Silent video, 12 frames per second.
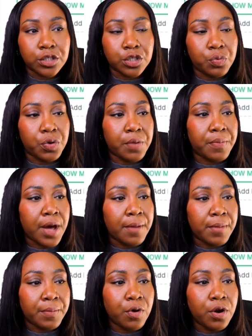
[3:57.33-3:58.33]
do you want to buy
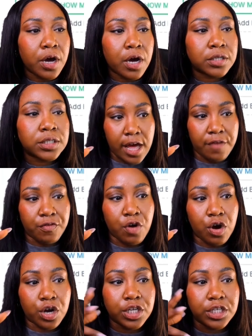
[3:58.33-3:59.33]
my product? I've
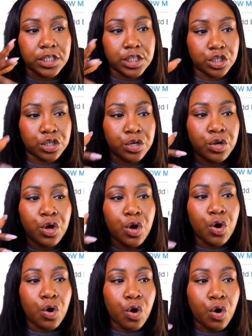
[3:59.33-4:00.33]
got a condition
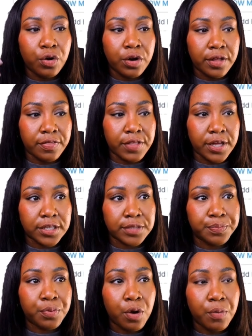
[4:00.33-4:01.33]
on this
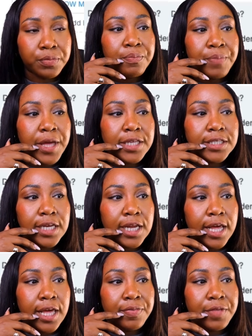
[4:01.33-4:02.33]
prompt.
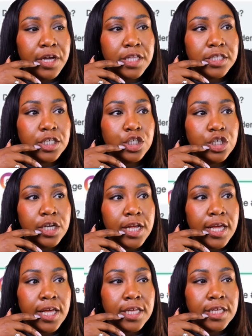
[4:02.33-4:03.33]
Basically, the condition
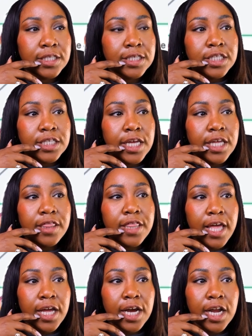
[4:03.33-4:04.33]
is, did
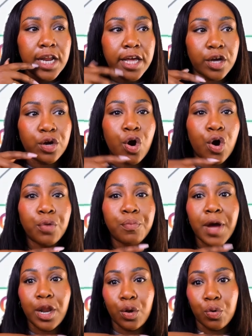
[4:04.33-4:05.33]
they click on
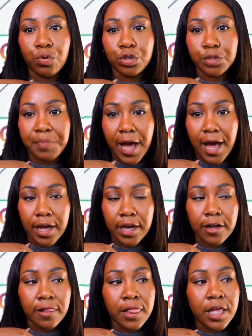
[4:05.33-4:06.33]
my launch
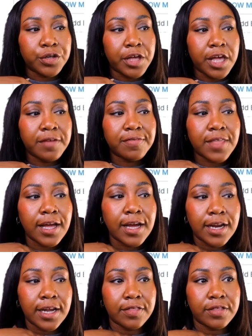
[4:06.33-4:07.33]
pack? If they
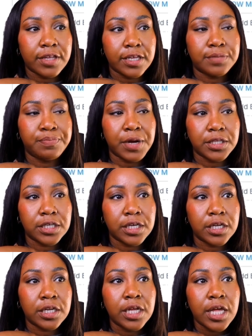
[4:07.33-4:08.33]
click this
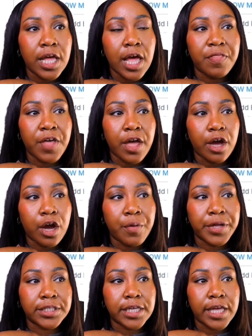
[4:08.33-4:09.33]
button, they are
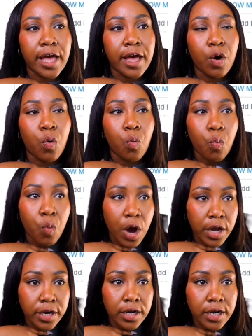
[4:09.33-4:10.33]
going to get
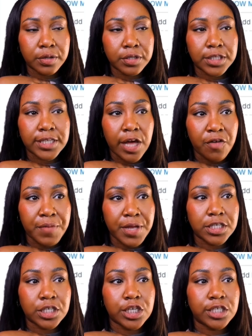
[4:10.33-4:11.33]
one set of
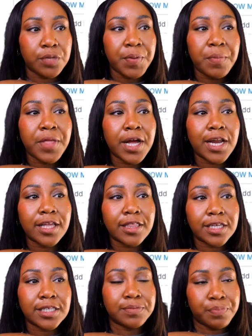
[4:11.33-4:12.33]
messages. So people that click
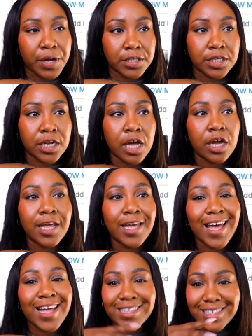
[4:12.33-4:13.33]
this button are going to
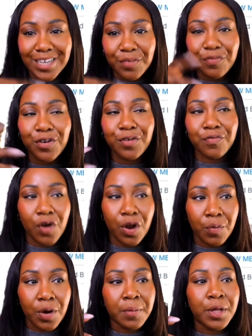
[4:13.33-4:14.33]
get a different
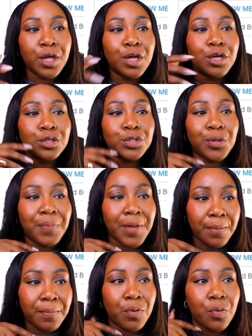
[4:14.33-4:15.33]
follow-up to
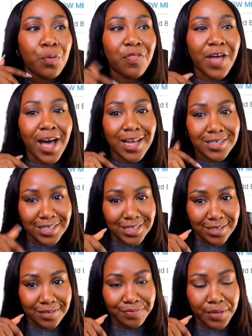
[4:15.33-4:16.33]
people that
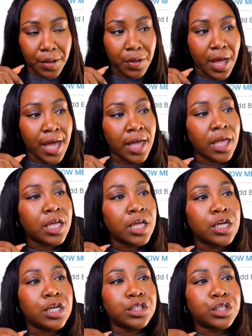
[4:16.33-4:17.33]
didn't, okay?
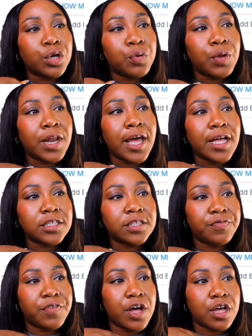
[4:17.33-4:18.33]
So let's
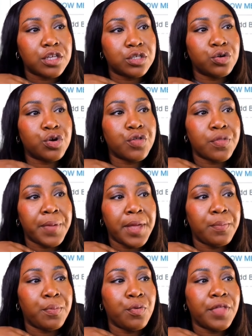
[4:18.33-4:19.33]
first look at the
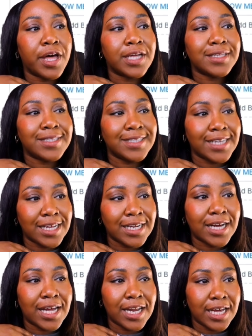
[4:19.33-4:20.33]
people that
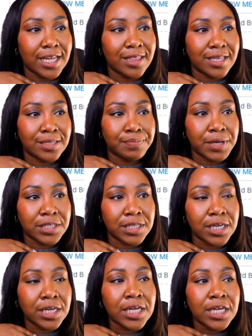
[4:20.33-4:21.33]
did click this
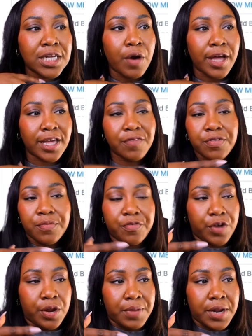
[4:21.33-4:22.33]
button. I give them
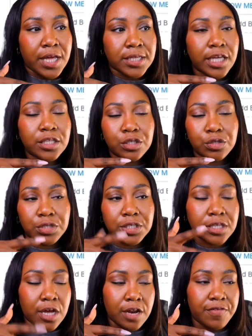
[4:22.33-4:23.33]
3 minutes to
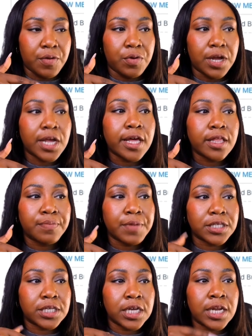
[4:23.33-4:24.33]
decide if they want to click the
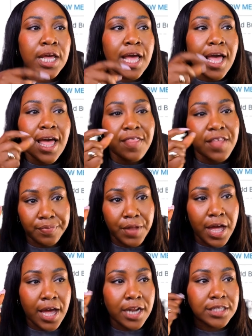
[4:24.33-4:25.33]
button, and then I
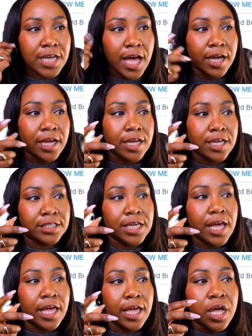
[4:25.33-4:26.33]
add a tag and I
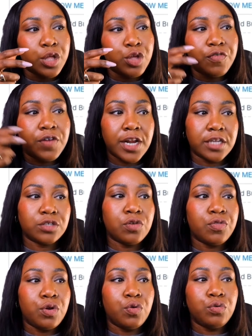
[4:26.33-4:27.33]
say, you've clicked on
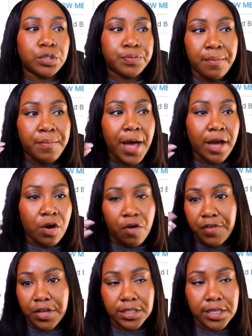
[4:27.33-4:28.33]
the launch pack
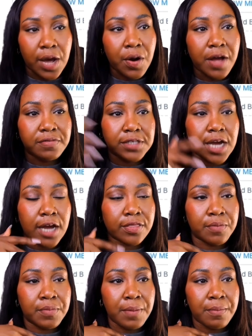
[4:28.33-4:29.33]
offer. So now I've tagged
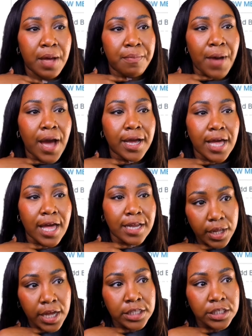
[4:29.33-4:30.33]
them in my back
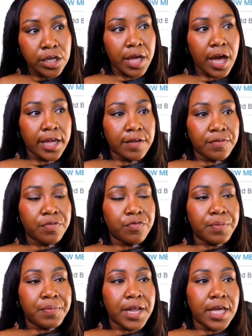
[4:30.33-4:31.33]
end. And so I give them
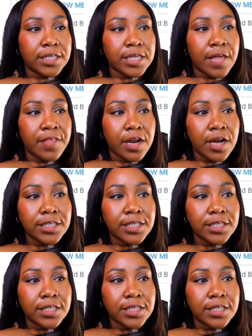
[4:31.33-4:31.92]
3 minutes and then I